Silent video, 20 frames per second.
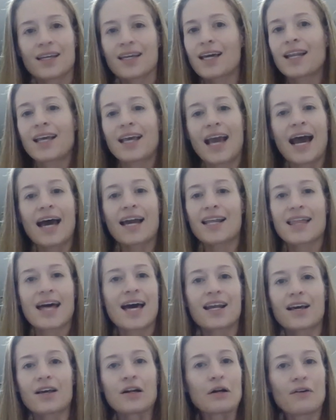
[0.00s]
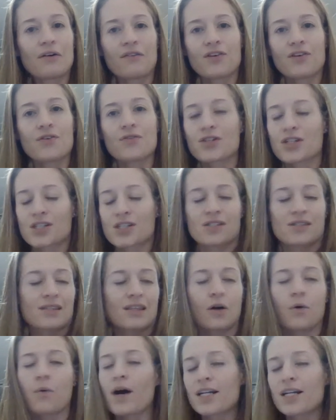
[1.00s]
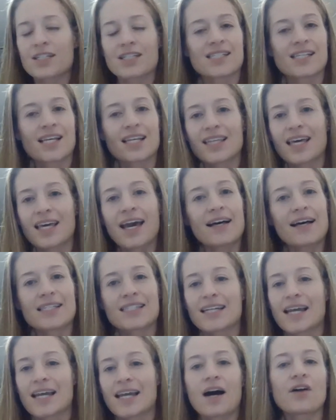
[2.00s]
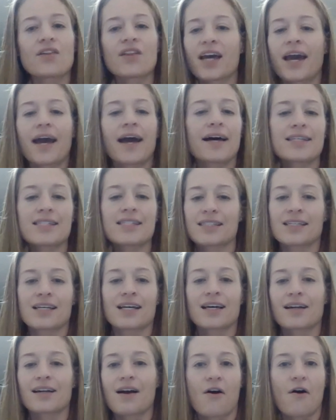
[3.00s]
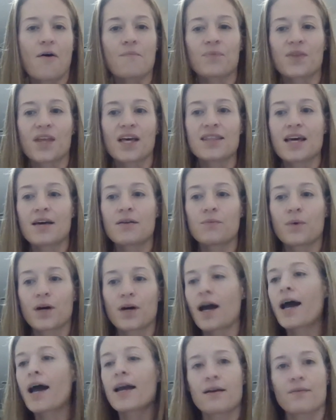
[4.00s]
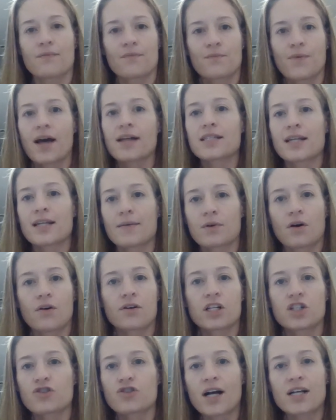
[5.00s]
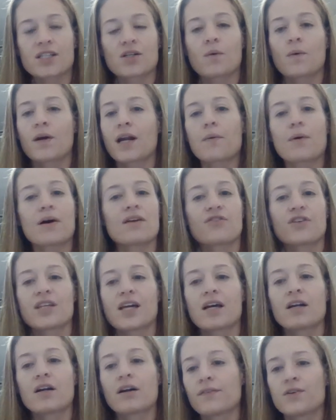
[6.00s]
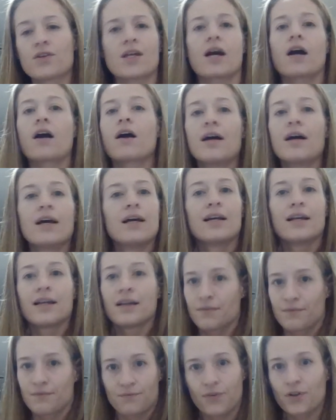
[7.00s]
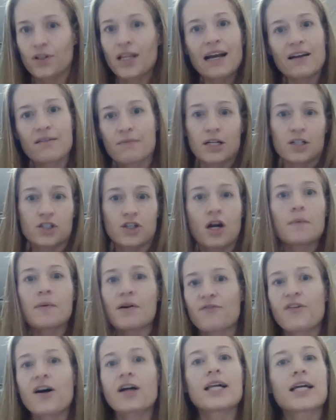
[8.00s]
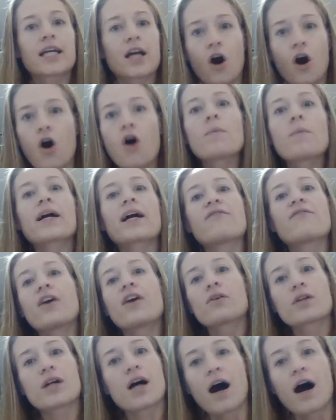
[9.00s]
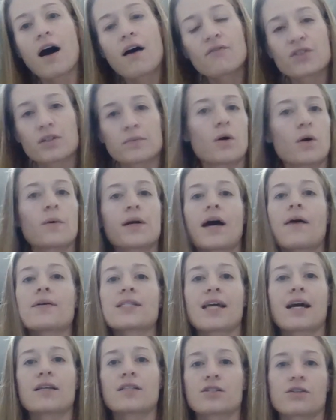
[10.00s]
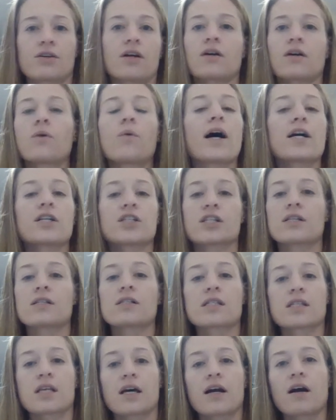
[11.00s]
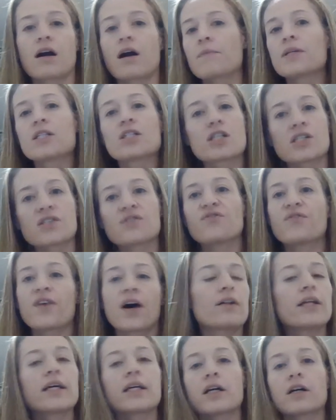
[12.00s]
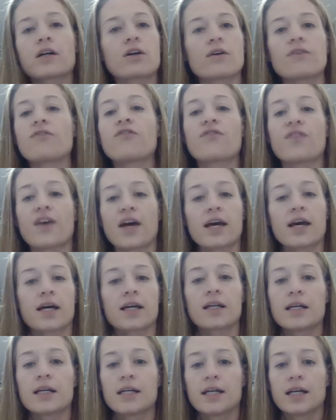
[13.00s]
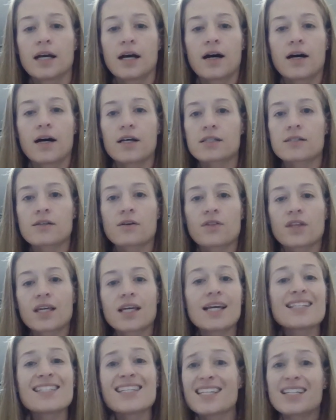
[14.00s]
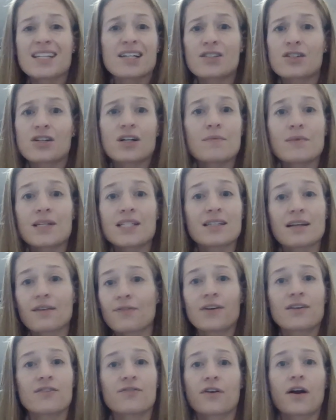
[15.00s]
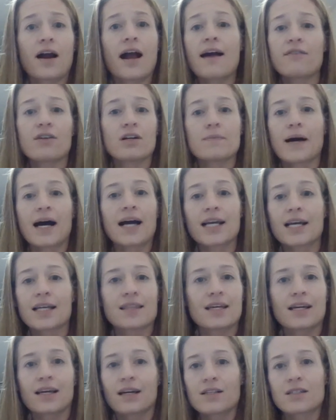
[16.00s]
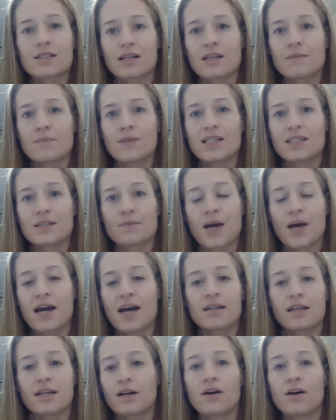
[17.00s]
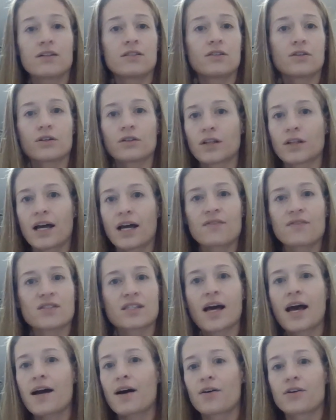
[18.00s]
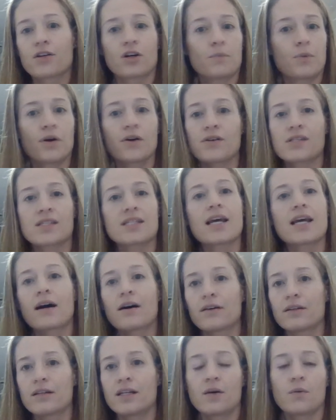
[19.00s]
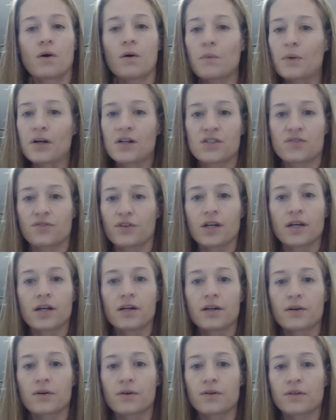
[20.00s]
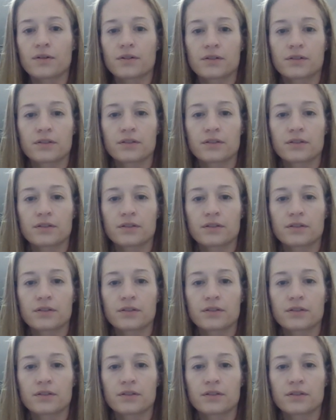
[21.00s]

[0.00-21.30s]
getting out of that interview, just the questions that they asked and how they asked it. And then when I ended up going to Drexel, when I went for the interview there, for lack of a better term, it felt like home. Like I felt comfortable when I was answering questions there. It just felt like a good fit. So the key details are going to be different for everybody, I think, and it's going to be depending on your lifestyle, your personality, and what works for you.